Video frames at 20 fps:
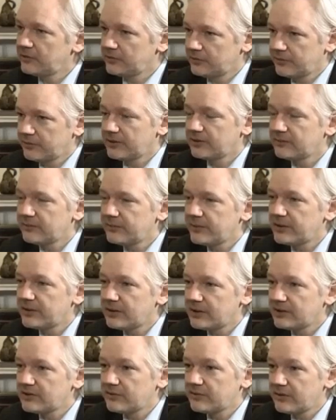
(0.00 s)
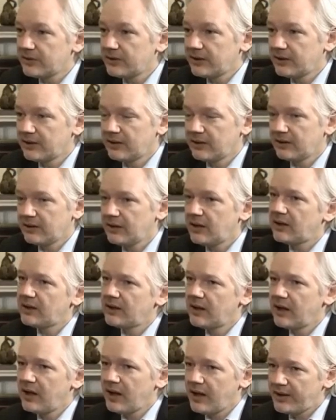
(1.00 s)
No, but it's very,
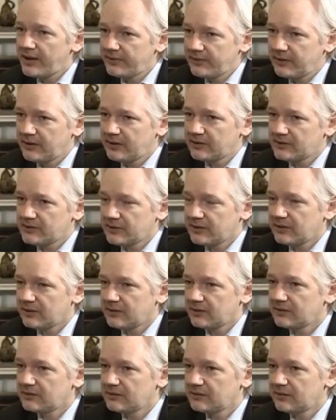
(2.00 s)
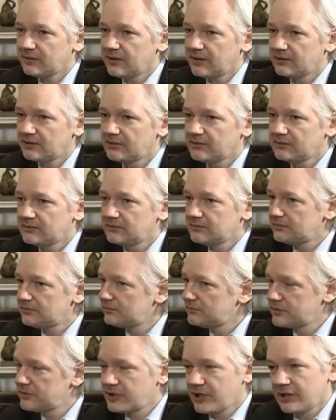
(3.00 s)
I think it's a
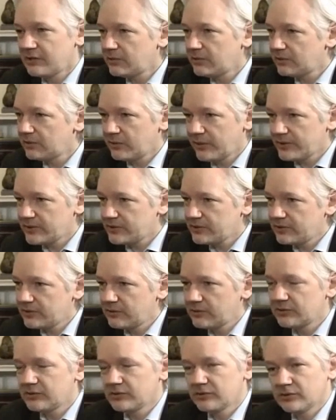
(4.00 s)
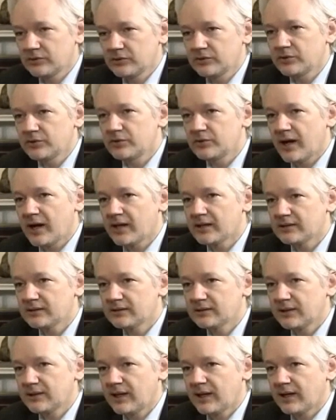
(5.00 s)
genuine question. You should
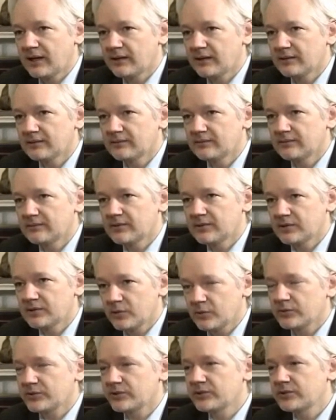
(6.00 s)
ask the